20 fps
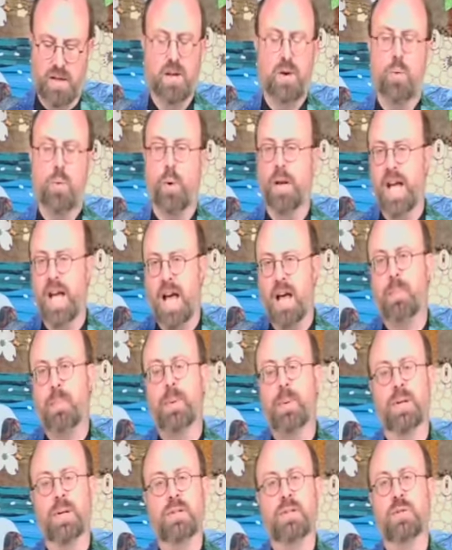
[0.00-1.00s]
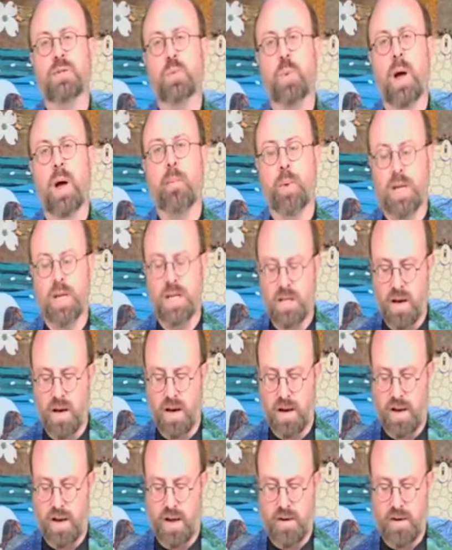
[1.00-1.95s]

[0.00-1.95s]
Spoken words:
What happens when we die?